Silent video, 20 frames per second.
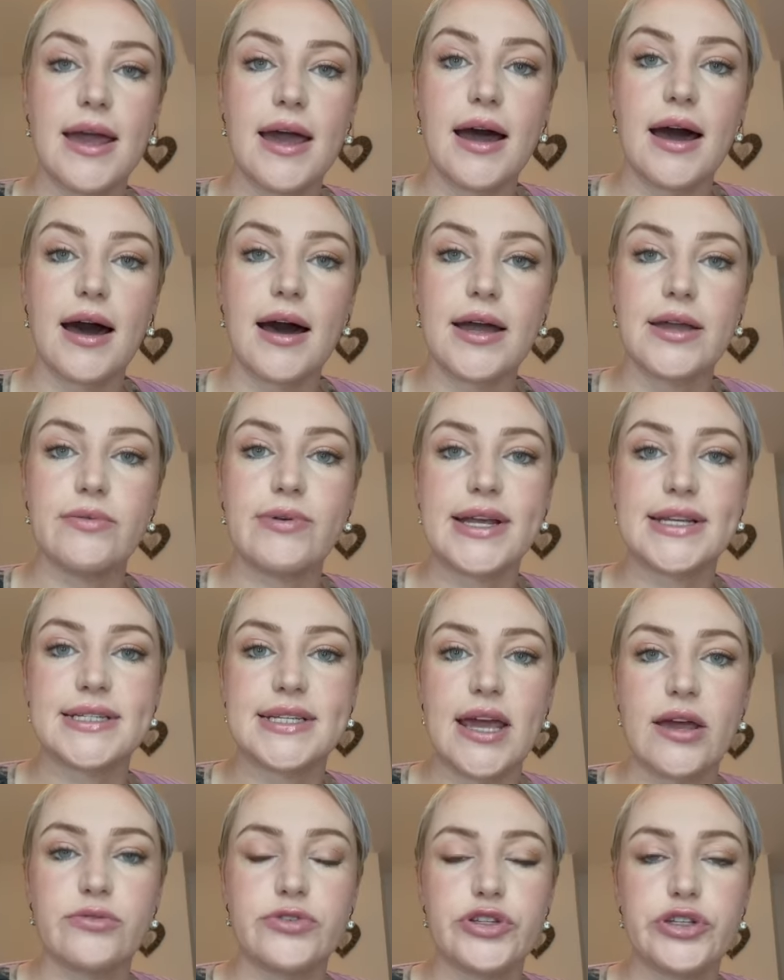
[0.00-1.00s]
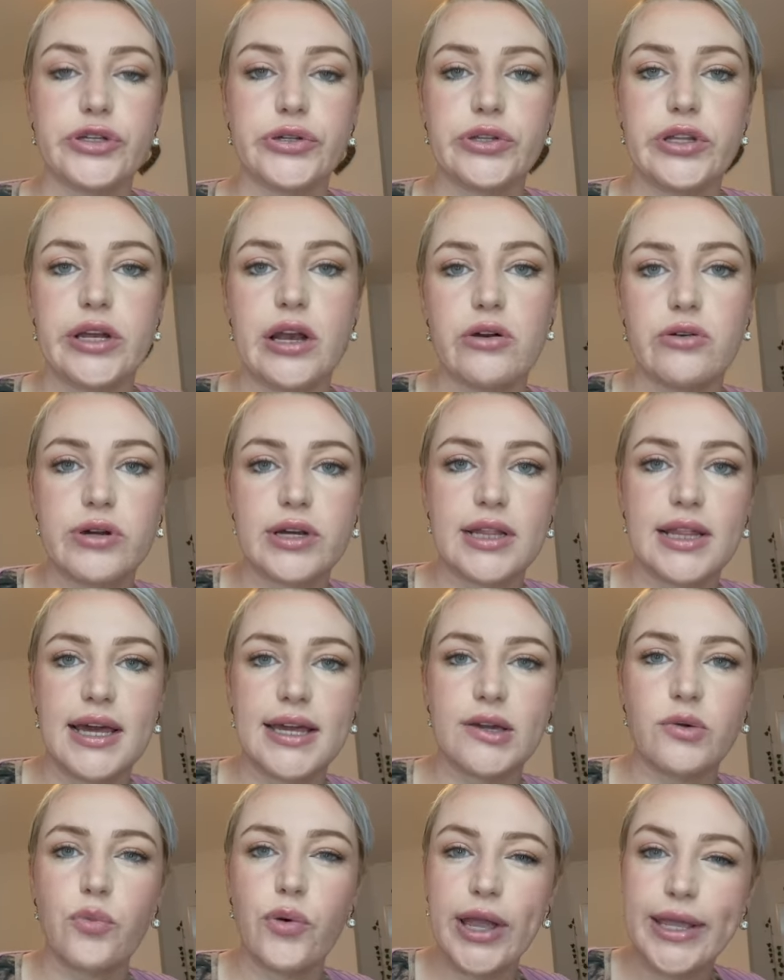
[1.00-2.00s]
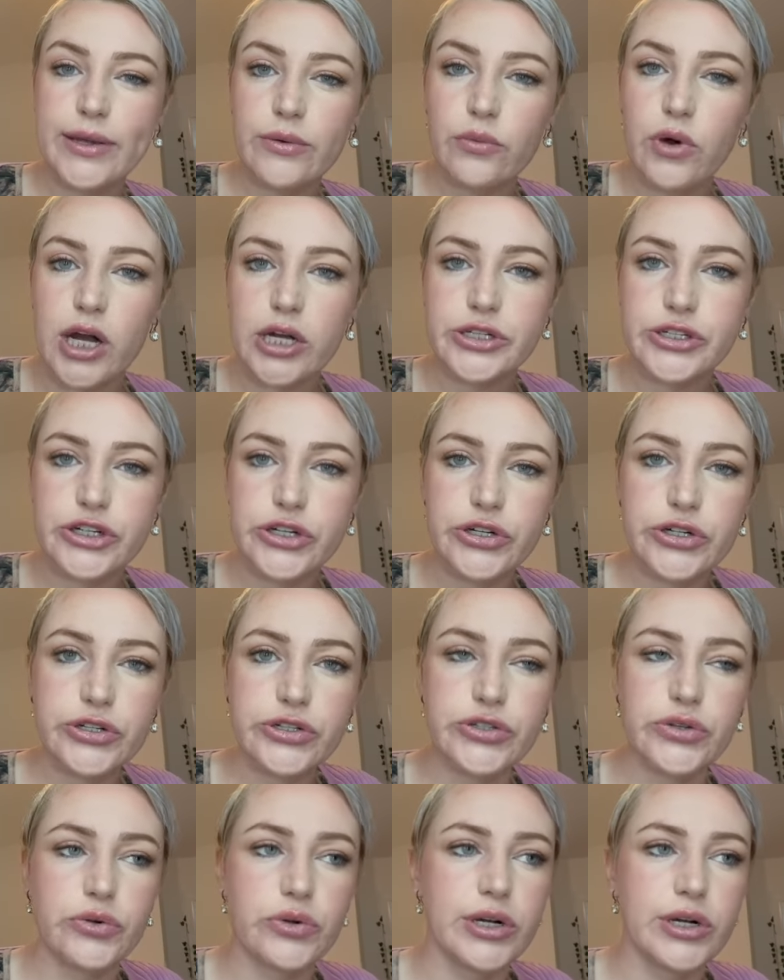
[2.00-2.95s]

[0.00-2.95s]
I went down to the local like Weight Watchers